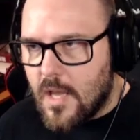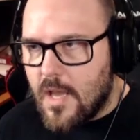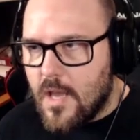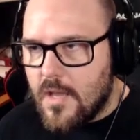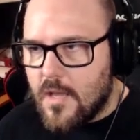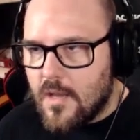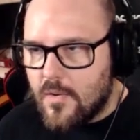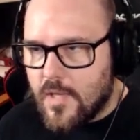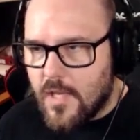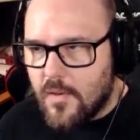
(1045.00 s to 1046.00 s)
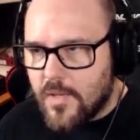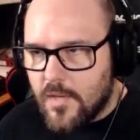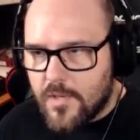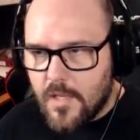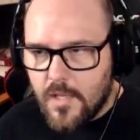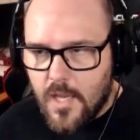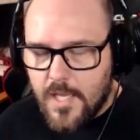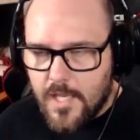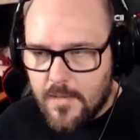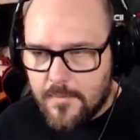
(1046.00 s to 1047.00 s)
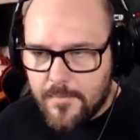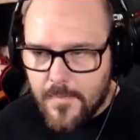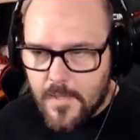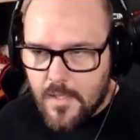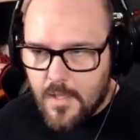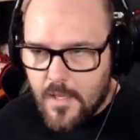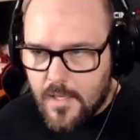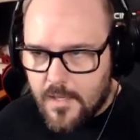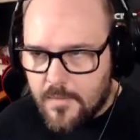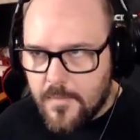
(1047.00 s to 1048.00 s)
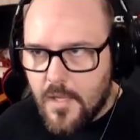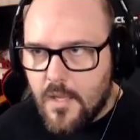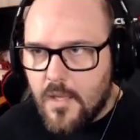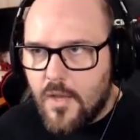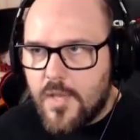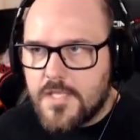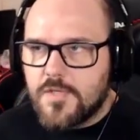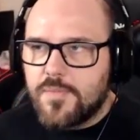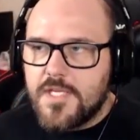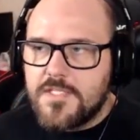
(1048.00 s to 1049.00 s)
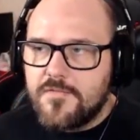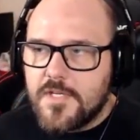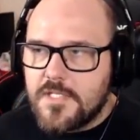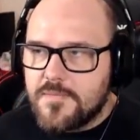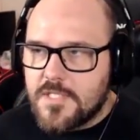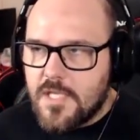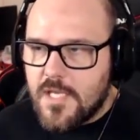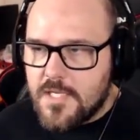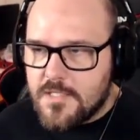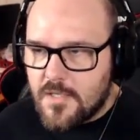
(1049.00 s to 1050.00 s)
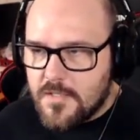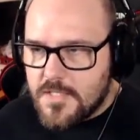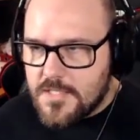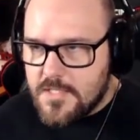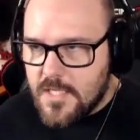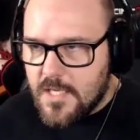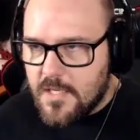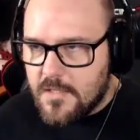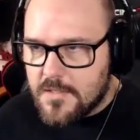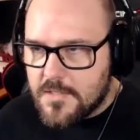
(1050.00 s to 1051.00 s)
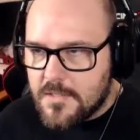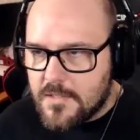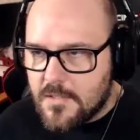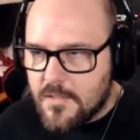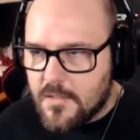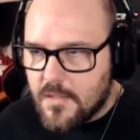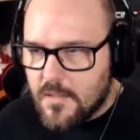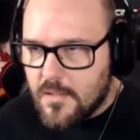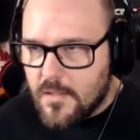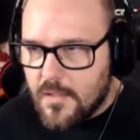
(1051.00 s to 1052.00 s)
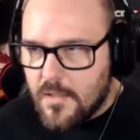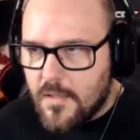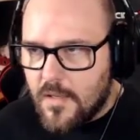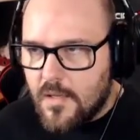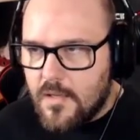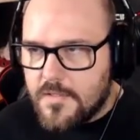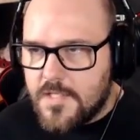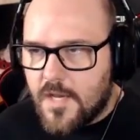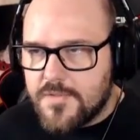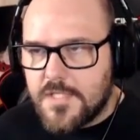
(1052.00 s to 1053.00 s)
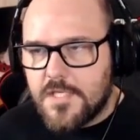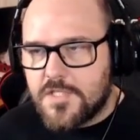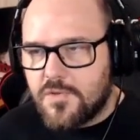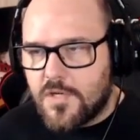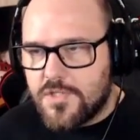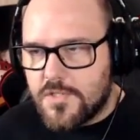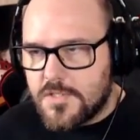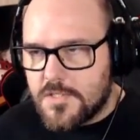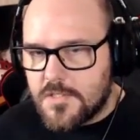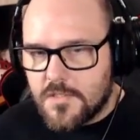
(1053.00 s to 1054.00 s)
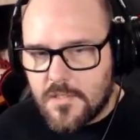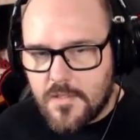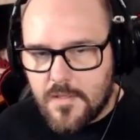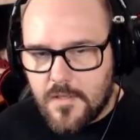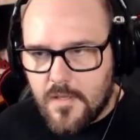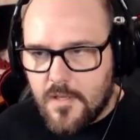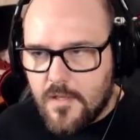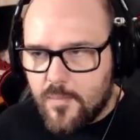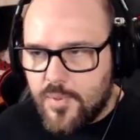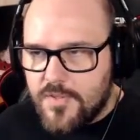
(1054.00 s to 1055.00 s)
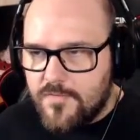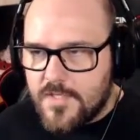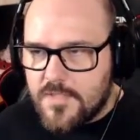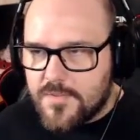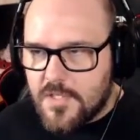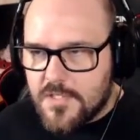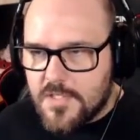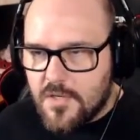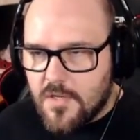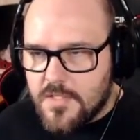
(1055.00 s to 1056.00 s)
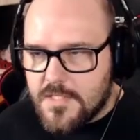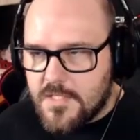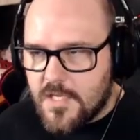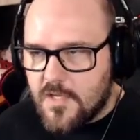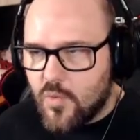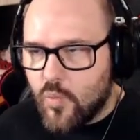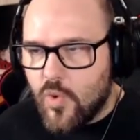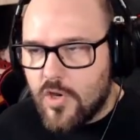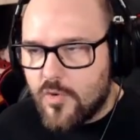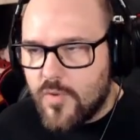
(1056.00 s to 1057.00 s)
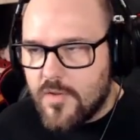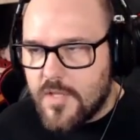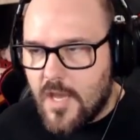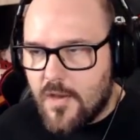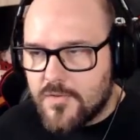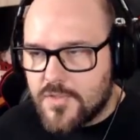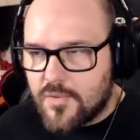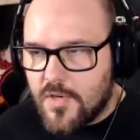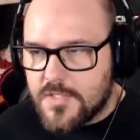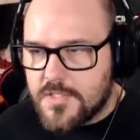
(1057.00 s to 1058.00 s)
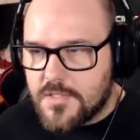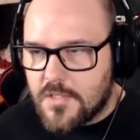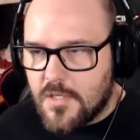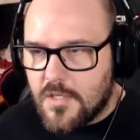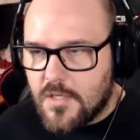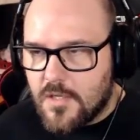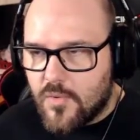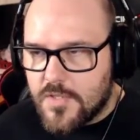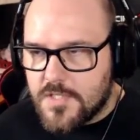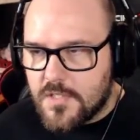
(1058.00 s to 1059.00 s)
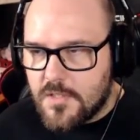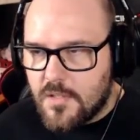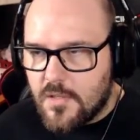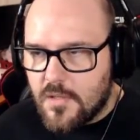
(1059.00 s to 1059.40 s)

Ah, okay, okay, okay. I get it. I get it. Okay, so place the victim's case on the stand. Uh, dowsing instructions. Put the victim's dossier on the stand, walk around the house, cross, uh, crossing